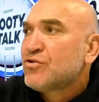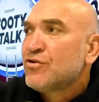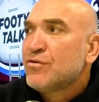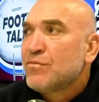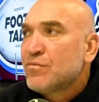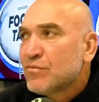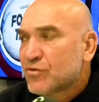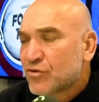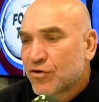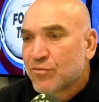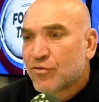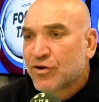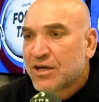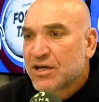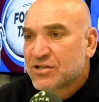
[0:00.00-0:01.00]
two
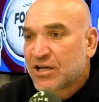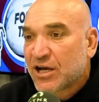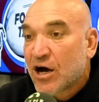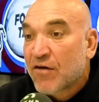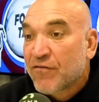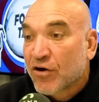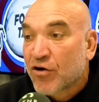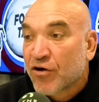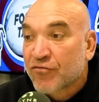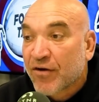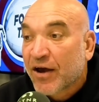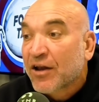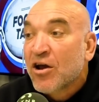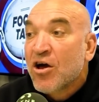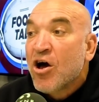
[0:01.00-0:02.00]
more years to go of a
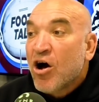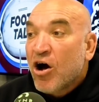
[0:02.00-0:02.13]
contract.